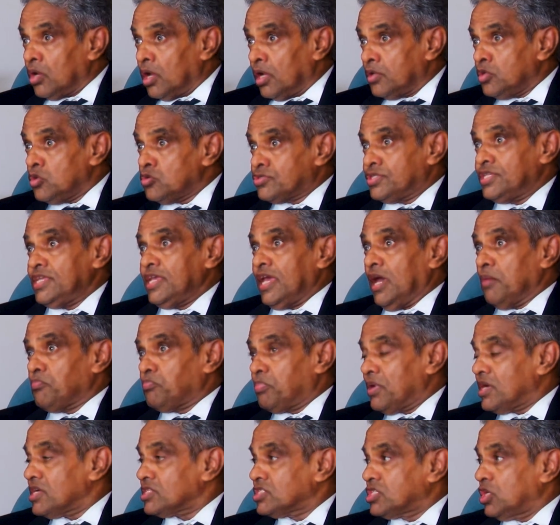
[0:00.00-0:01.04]
you see a
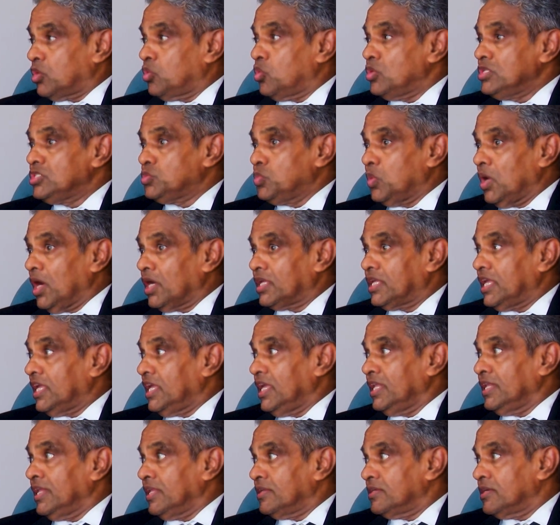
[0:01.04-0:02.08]
person who is working
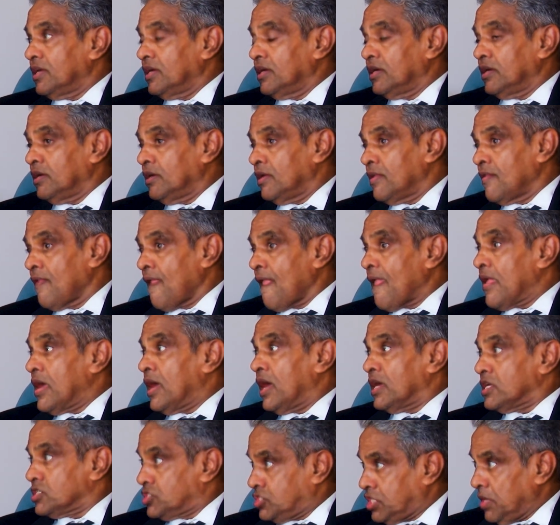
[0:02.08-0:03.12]
in
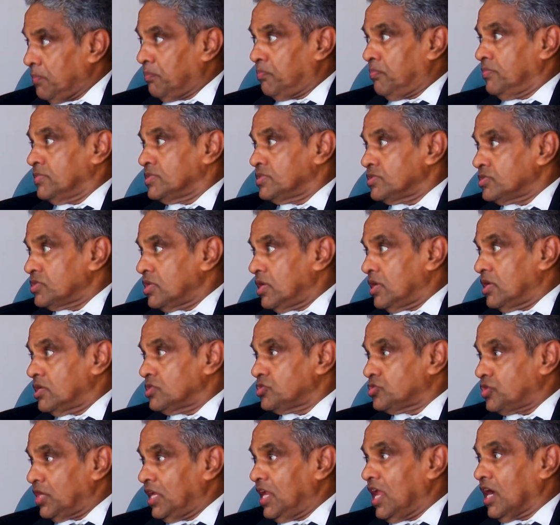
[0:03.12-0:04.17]
ship,
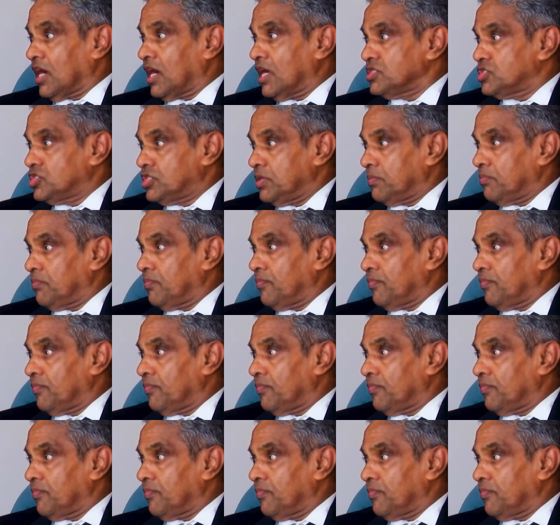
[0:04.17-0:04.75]
Sri Lankan ship,